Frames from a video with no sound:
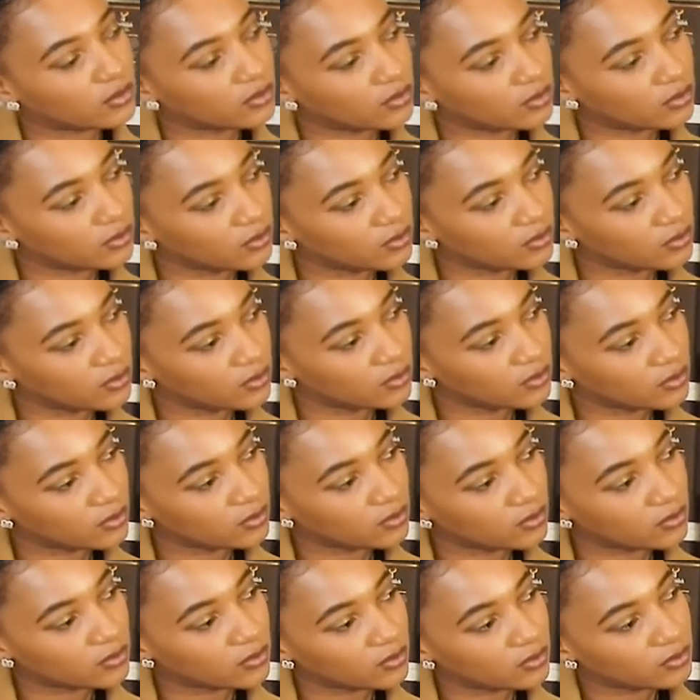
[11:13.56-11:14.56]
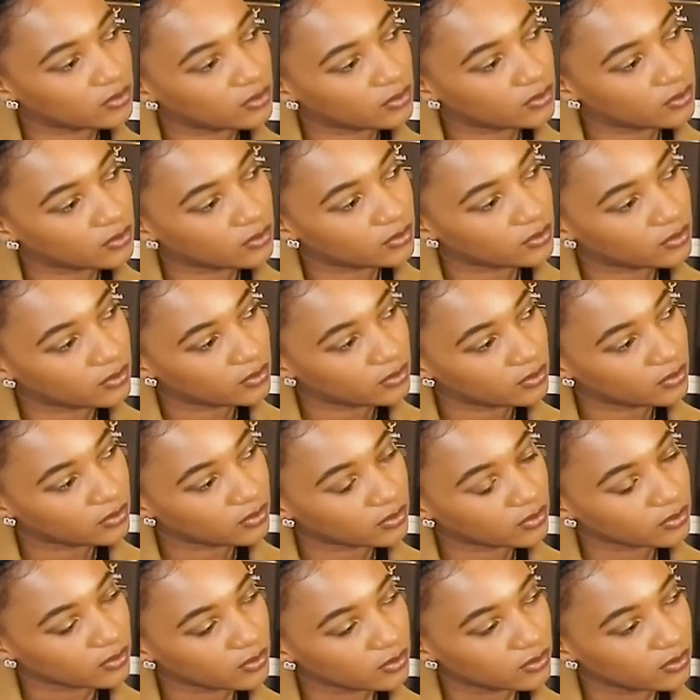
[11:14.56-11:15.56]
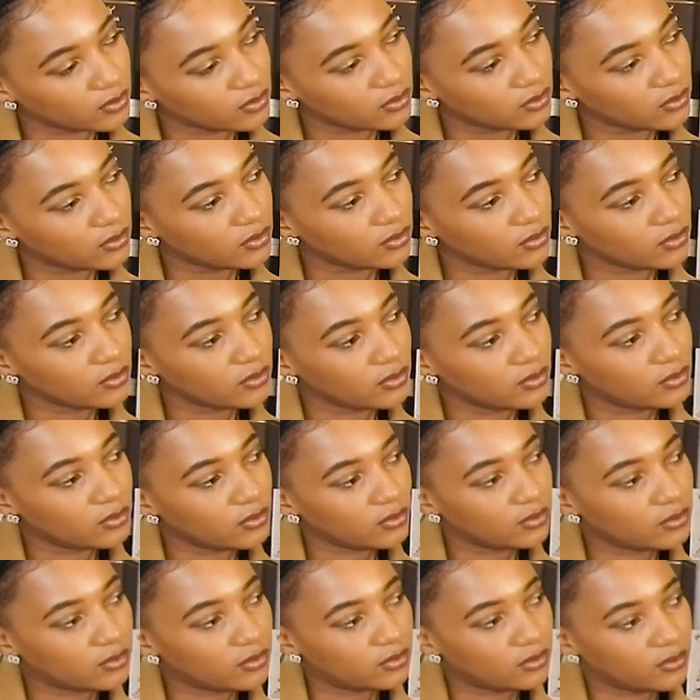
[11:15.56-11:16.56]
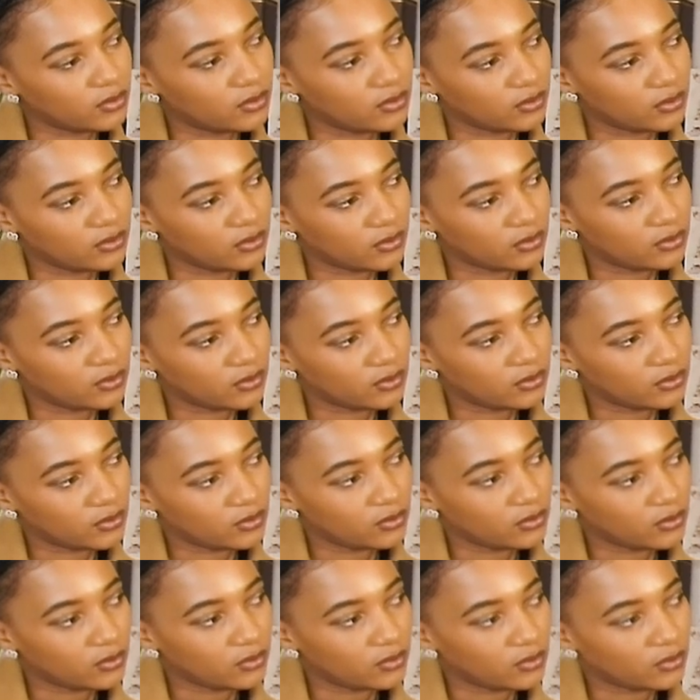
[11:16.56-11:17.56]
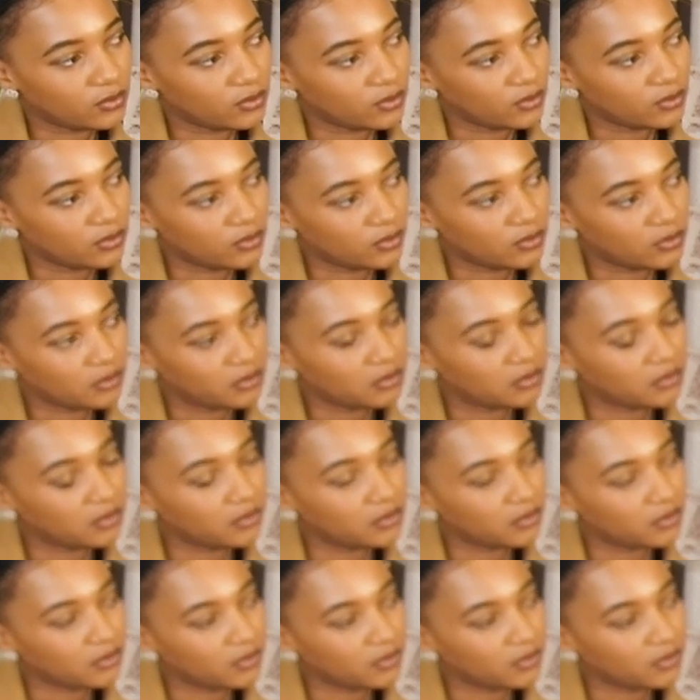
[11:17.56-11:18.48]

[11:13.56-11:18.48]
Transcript: (silent)